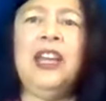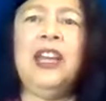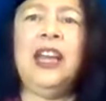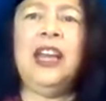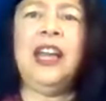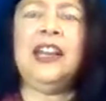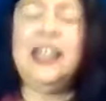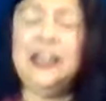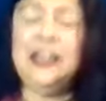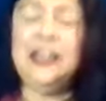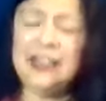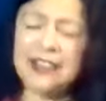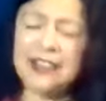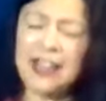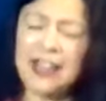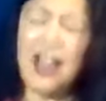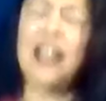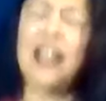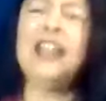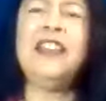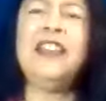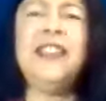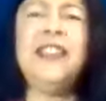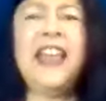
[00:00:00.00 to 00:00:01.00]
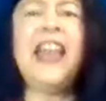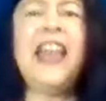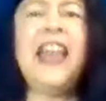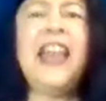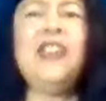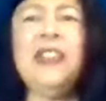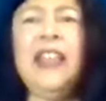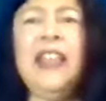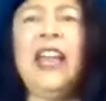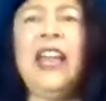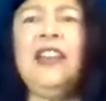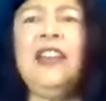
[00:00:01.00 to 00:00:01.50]
and he decided there
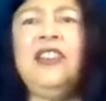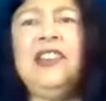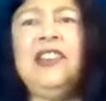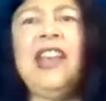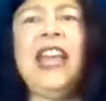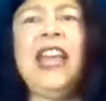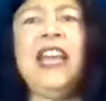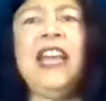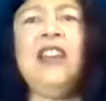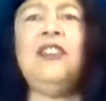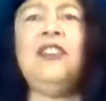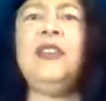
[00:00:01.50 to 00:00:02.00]
and then to take it